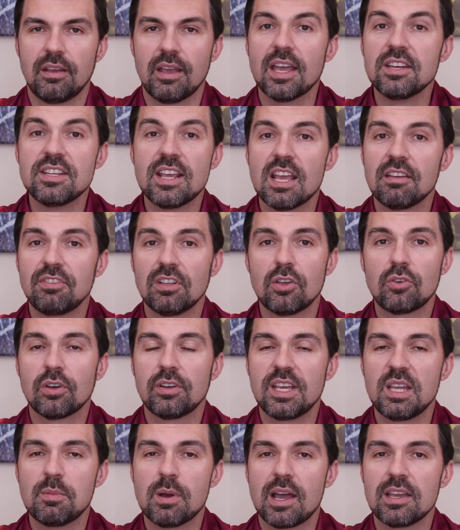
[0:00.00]
And yeah, if you look
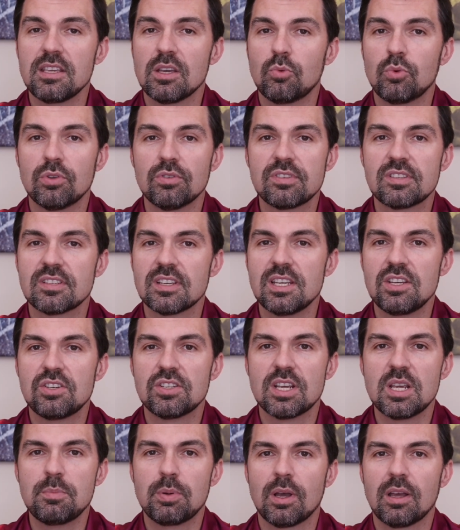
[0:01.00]
on eBay, you will see
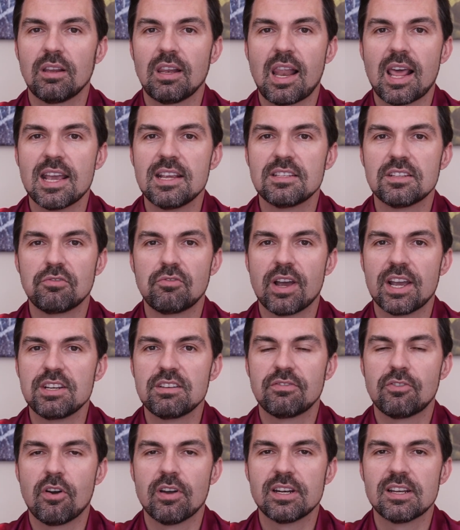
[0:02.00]
cheaper laser
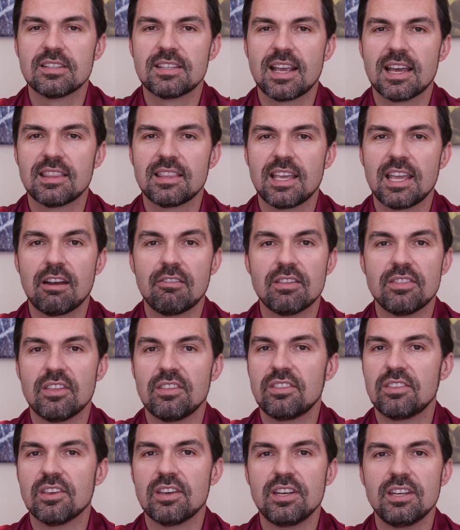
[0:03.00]
rangefinders out there in the
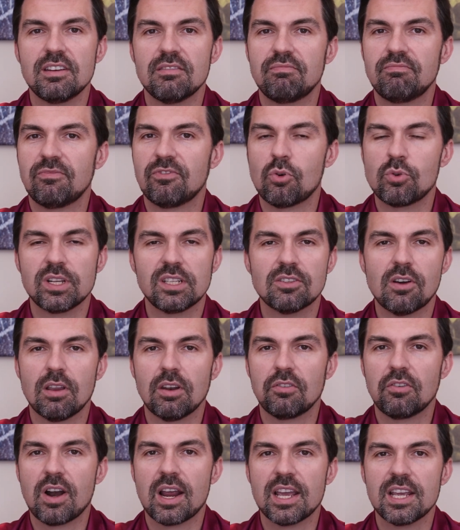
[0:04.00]
$30 to
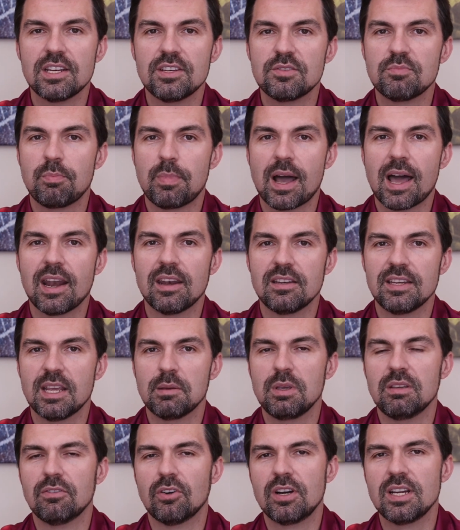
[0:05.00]
$40 range, but yeah,
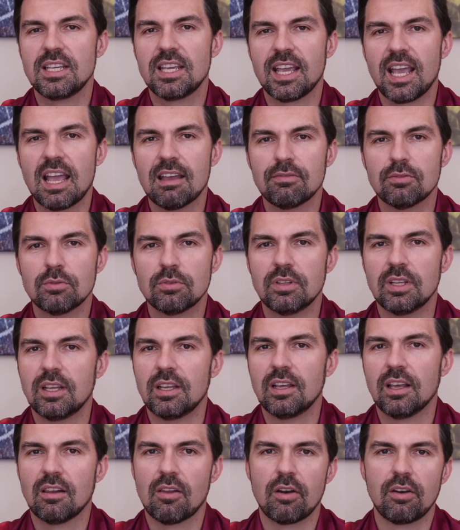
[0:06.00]
be very careful.
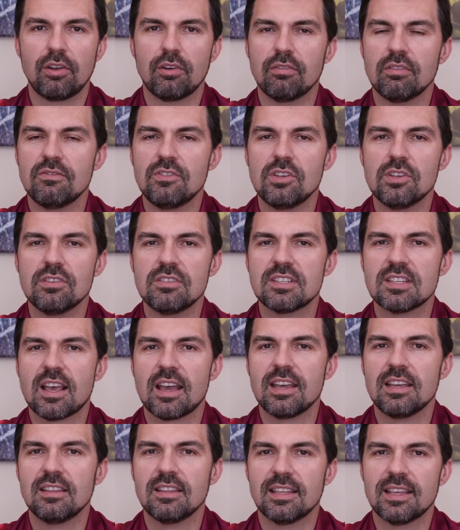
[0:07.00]
A lot of the reviews
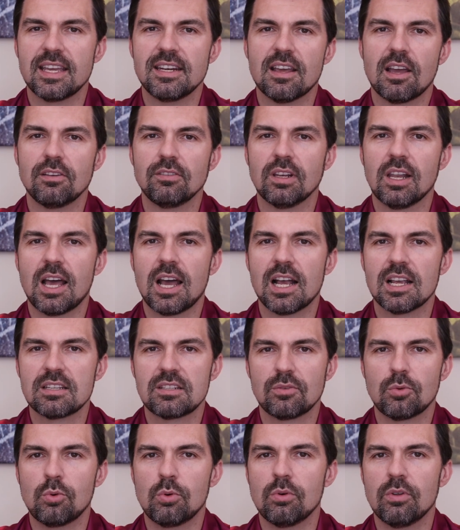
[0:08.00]
say that they don't
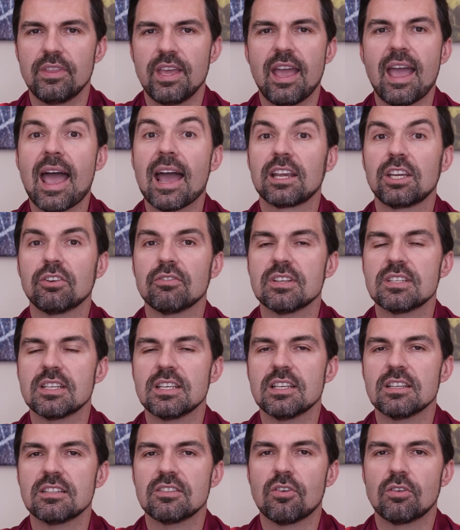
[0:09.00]
last or their
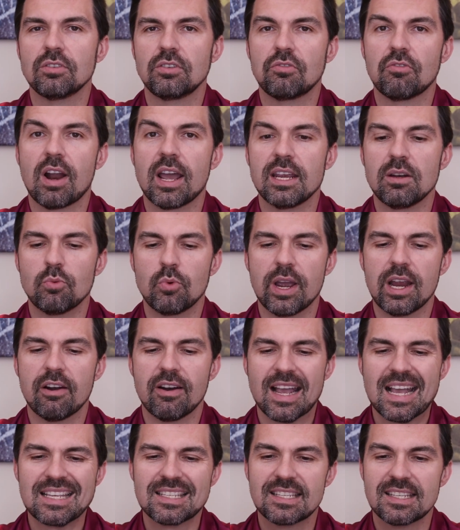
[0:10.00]
accuracy is not great,
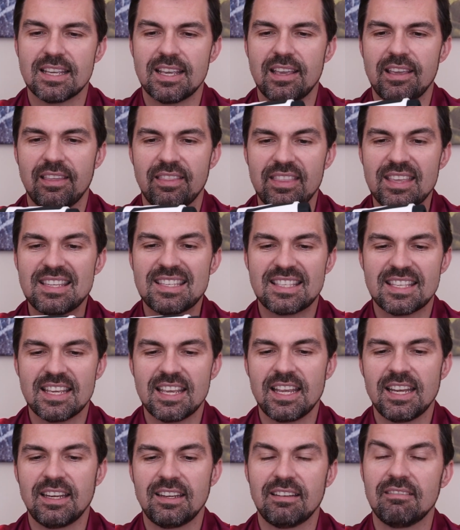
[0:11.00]
whereas this
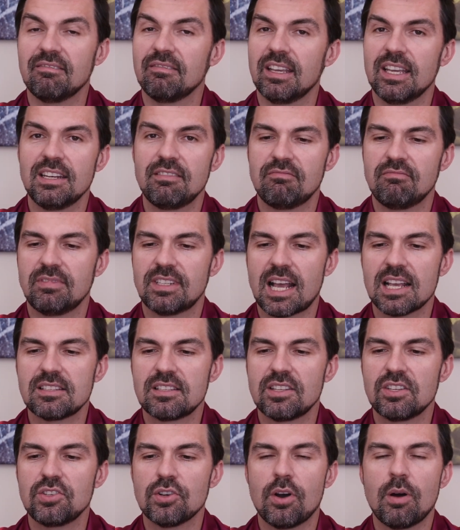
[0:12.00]
thing, it
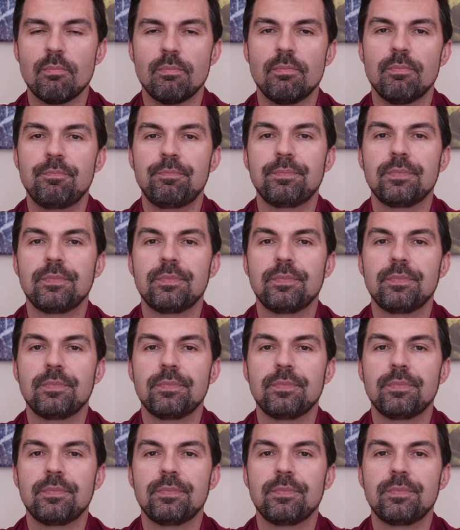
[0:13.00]
does the job.